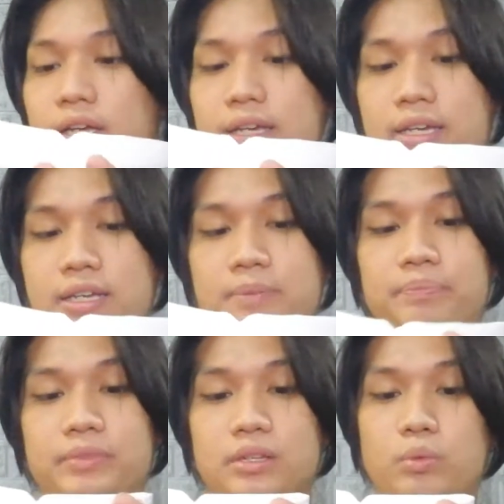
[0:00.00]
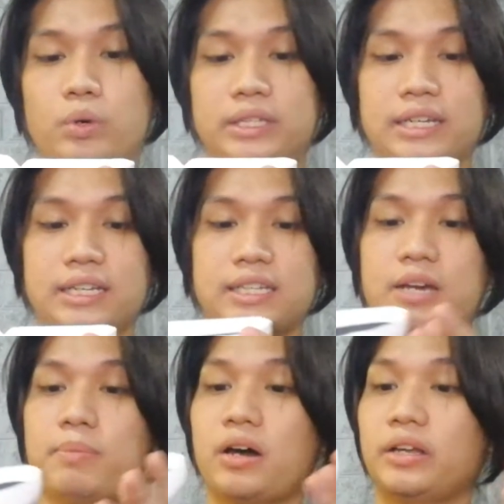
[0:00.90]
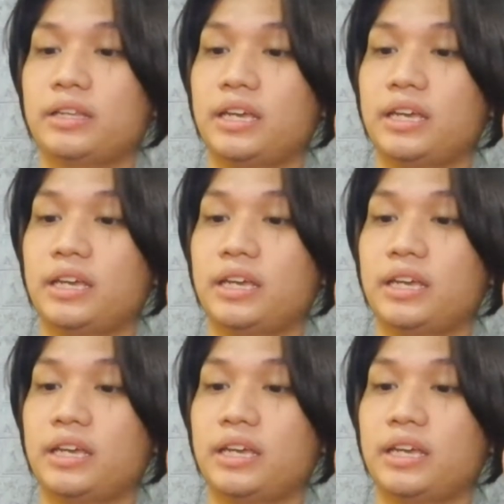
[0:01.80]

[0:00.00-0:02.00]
And what can I say about it?